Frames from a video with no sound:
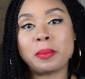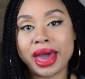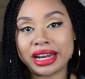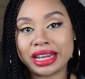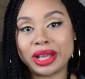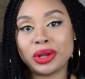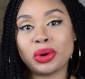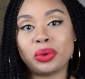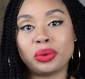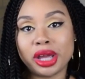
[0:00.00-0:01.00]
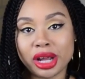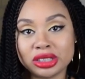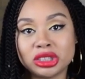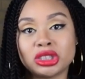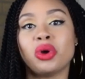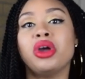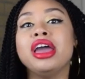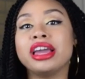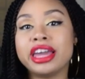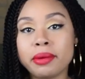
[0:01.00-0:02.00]
matted in your own hair. So
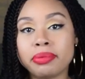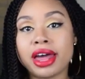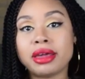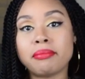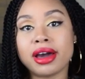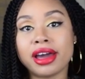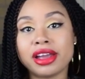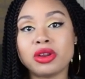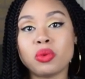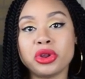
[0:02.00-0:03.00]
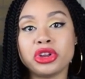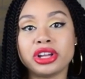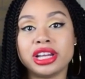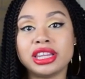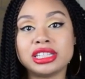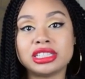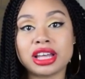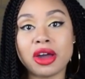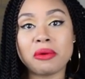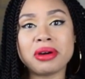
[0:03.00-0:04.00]
keep that in mind when you're getting the
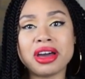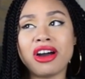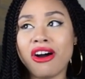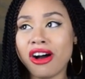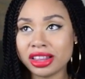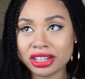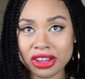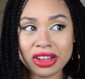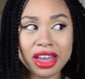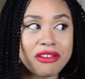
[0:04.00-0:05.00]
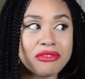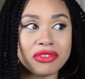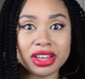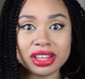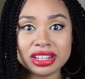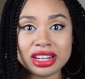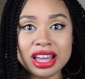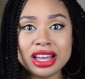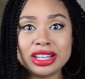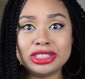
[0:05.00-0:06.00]
style. But all in all, have fun.
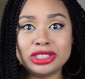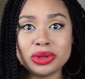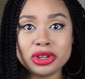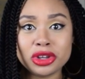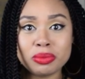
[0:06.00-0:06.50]
Do you,